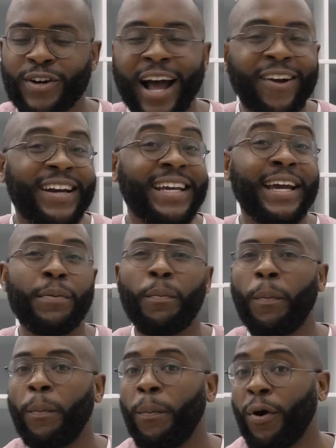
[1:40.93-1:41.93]
you're not gonna
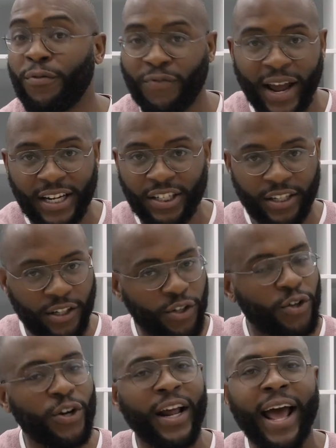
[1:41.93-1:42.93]
get perfection.
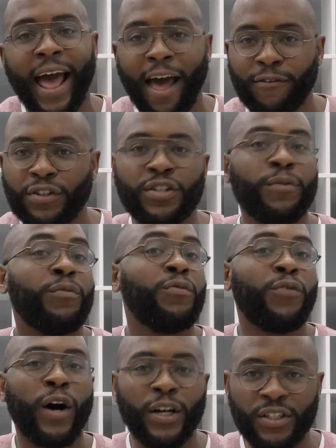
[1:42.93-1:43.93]
You're gonna have some
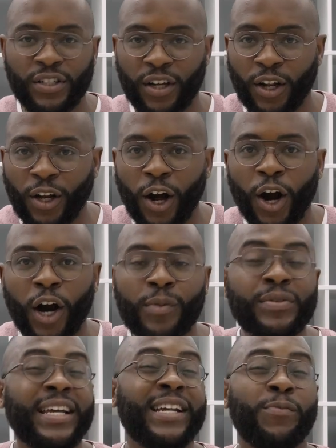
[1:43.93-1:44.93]
false
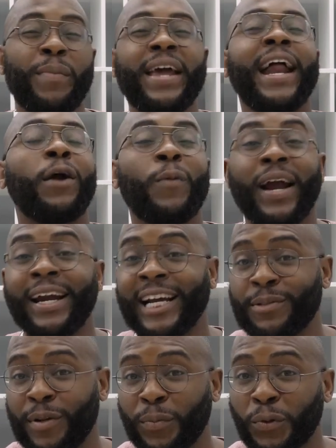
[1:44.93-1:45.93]
alarms and it may not
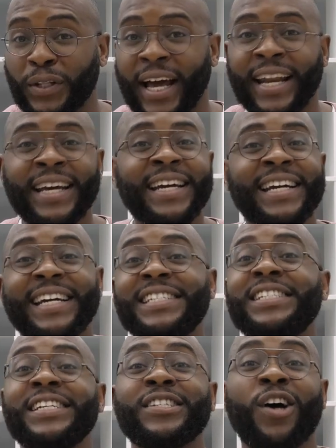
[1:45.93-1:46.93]
recognize people that it
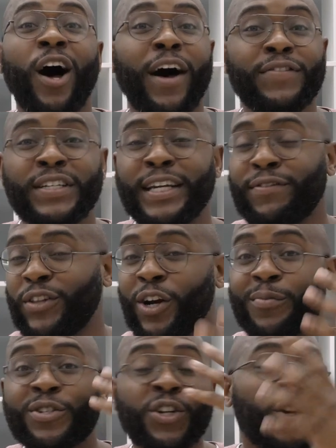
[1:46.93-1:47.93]
sees often if they're
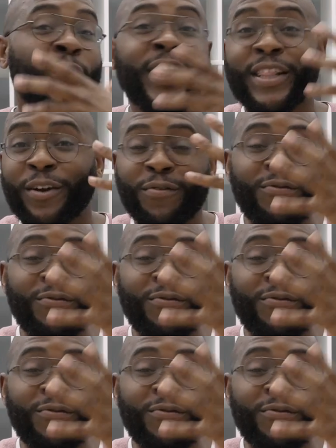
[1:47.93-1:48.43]
obscuring their